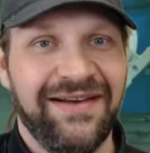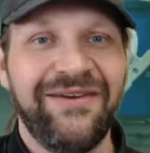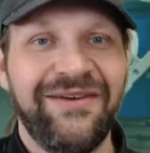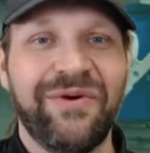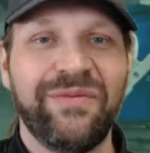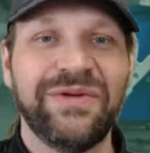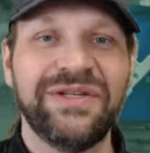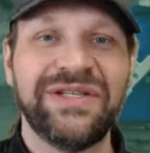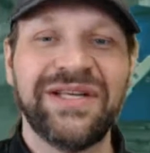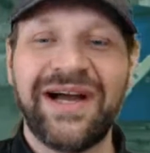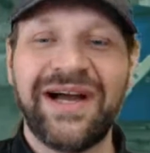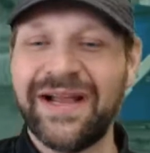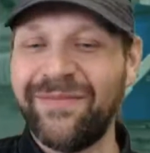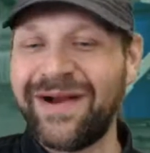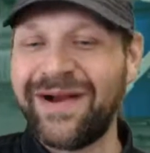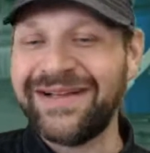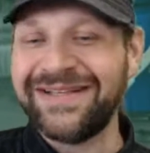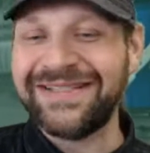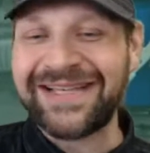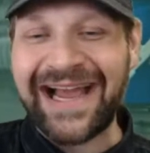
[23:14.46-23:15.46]
When we're talking
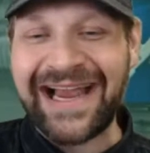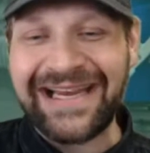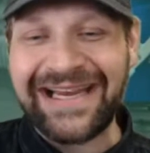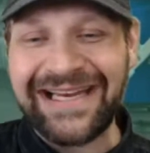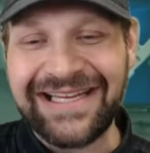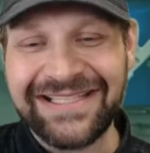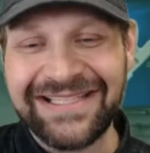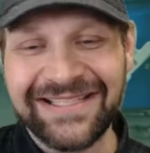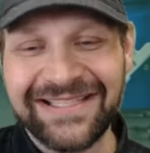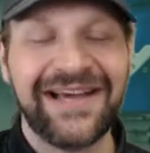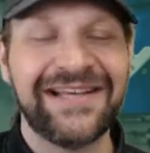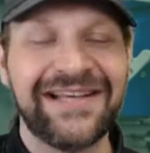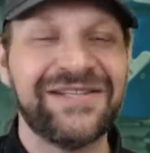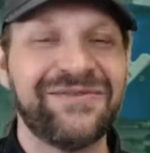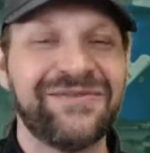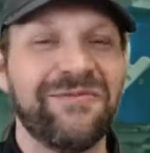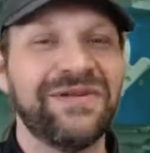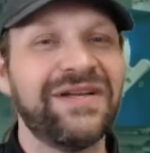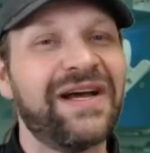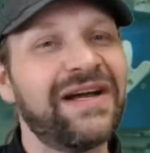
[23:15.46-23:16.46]
about tiny
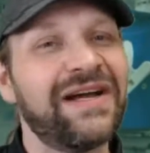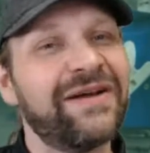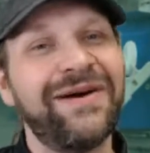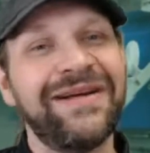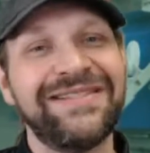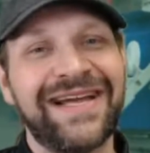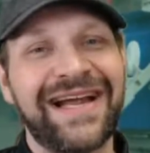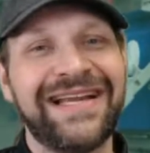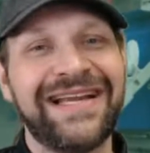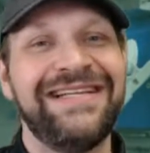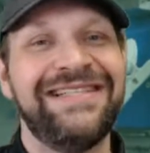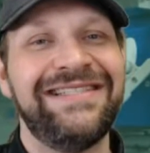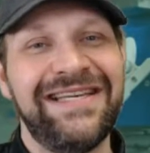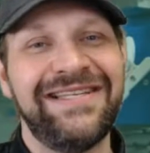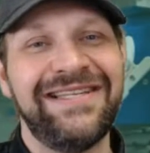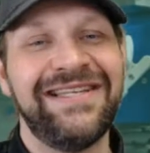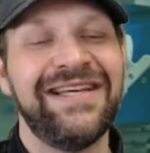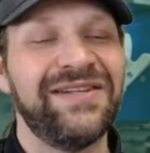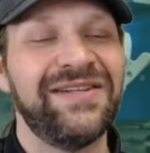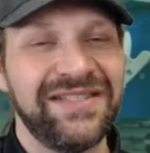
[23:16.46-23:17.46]
text, when we're talking about tiny
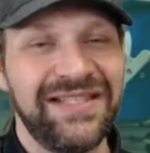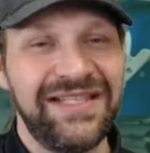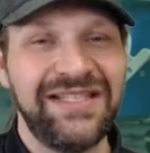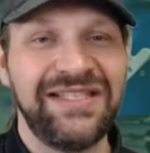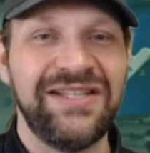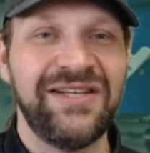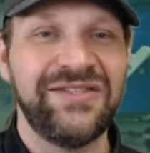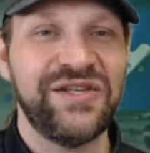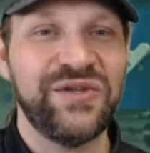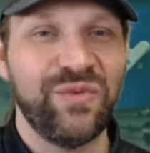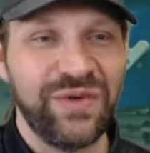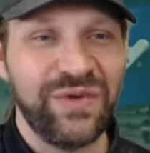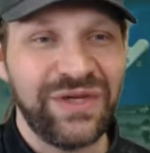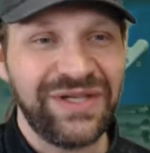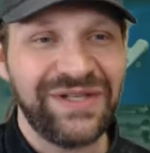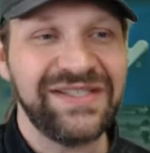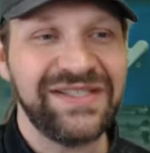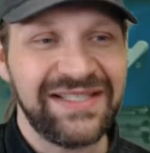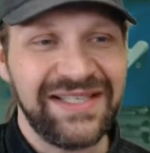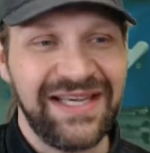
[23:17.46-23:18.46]
details, these stitches
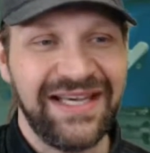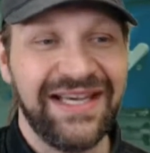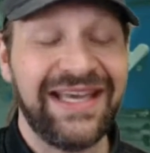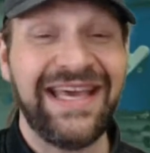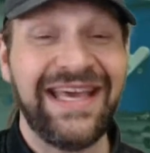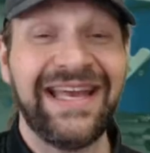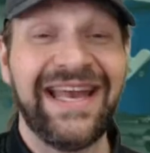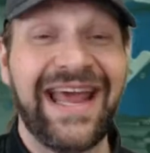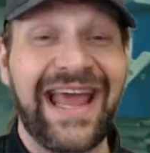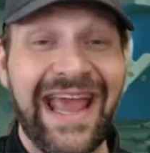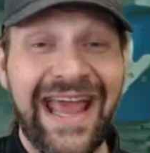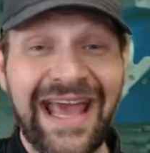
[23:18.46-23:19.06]
will sink in.